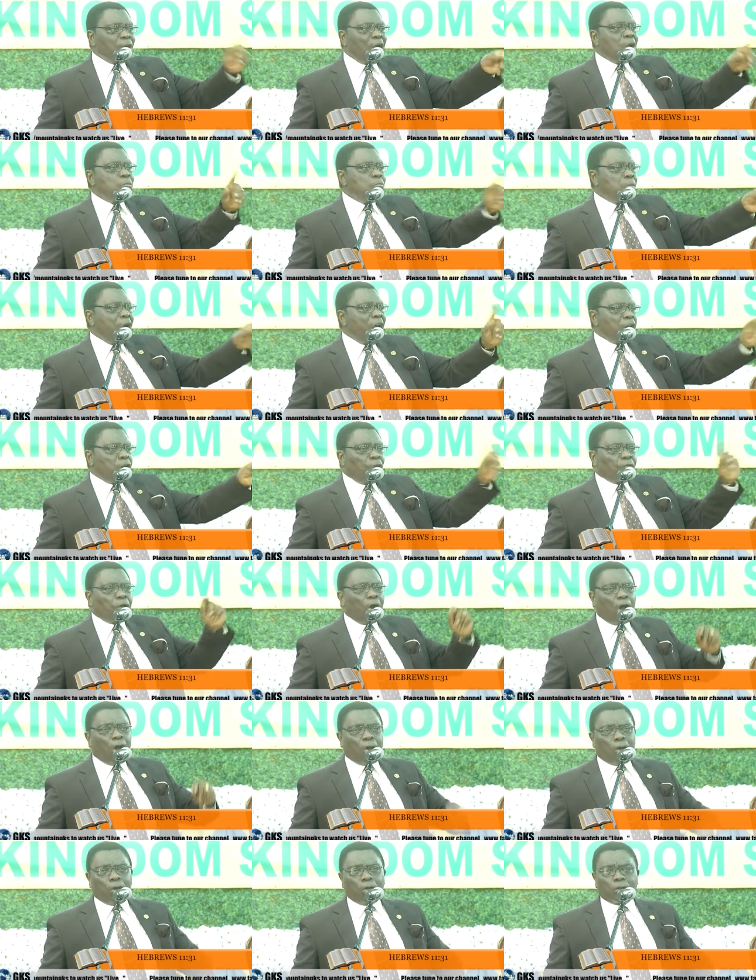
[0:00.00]
were men of
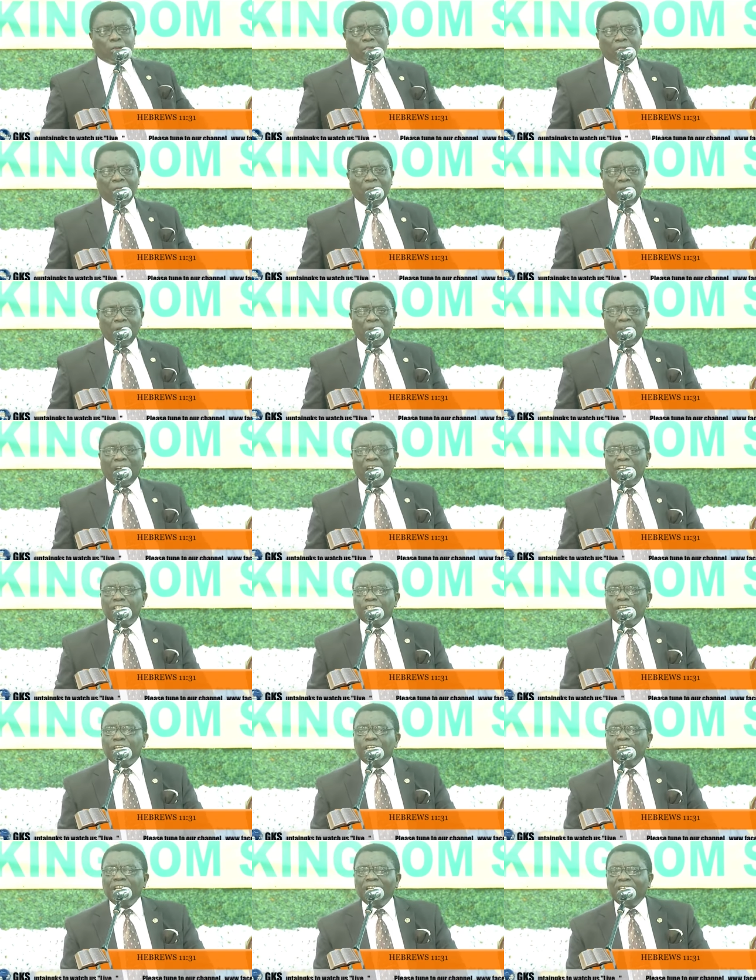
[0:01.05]
God, and
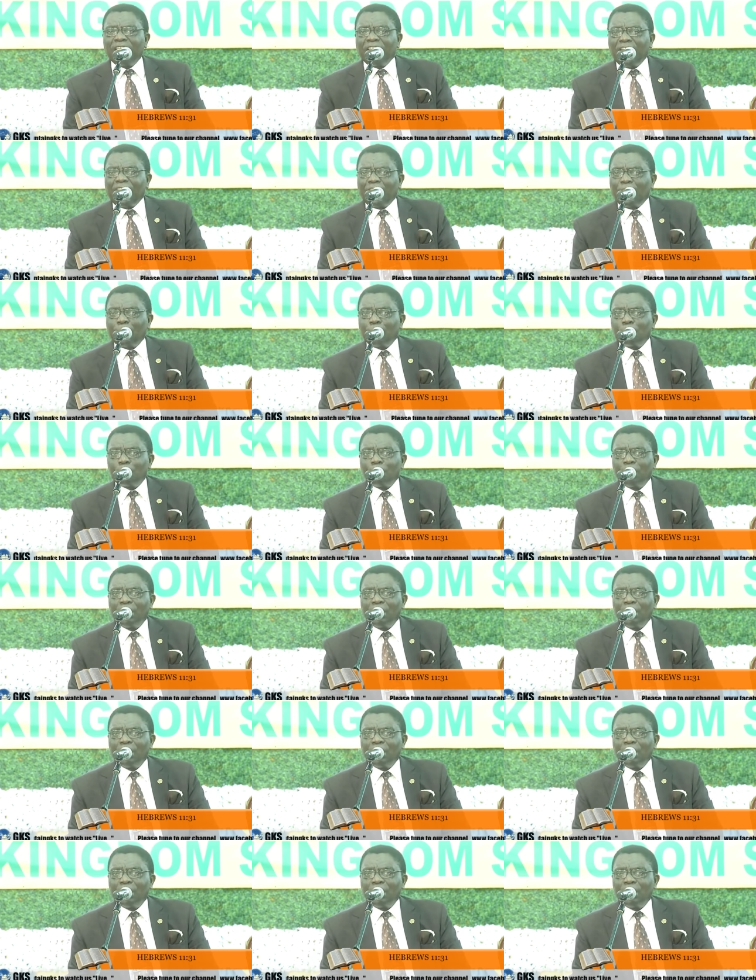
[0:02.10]
she hid them.